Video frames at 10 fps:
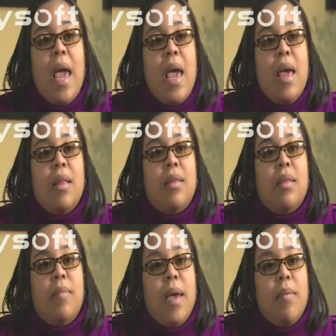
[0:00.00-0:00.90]

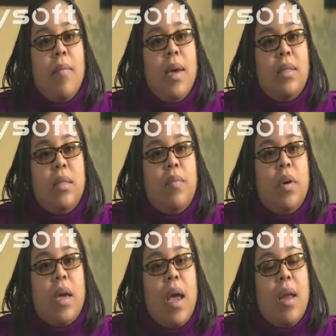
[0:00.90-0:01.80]
And the baby basis
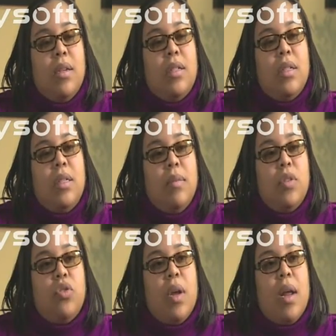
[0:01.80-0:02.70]
book kind of just
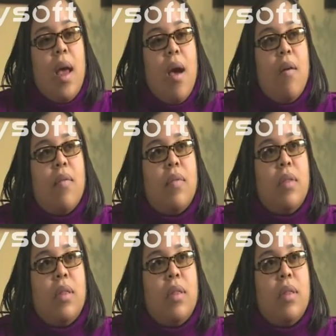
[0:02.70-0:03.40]
demonstrated how